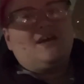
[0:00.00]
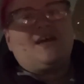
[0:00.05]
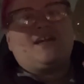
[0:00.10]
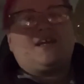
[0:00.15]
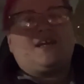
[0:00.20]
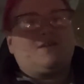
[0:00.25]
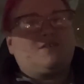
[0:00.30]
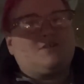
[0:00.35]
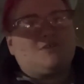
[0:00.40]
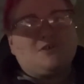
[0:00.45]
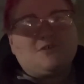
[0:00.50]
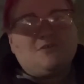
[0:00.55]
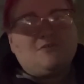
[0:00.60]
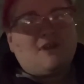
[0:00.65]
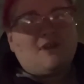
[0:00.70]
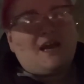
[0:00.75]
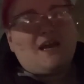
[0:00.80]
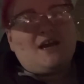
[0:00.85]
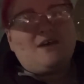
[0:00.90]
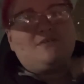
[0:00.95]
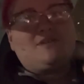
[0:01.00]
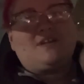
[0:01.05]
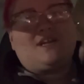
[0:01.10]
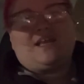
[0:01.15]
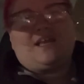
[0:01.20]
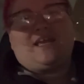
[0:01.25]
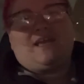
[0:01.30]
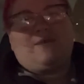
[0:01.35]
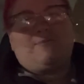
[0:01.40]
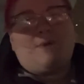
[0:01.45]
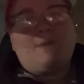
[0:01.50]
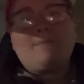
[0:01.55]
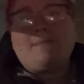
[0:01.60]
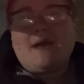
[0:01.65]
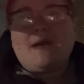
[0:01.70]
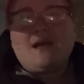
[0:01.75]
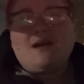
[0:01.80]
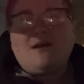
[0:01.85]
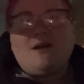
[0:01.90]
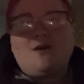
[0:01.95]
and I turned around and I went
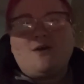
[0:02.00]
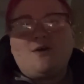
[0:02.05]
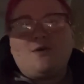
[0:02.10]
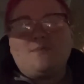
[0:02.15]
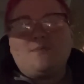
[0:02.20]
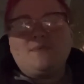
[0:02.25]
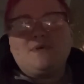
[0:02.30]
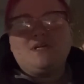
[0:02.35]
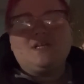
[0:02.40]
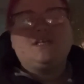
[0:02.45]
back home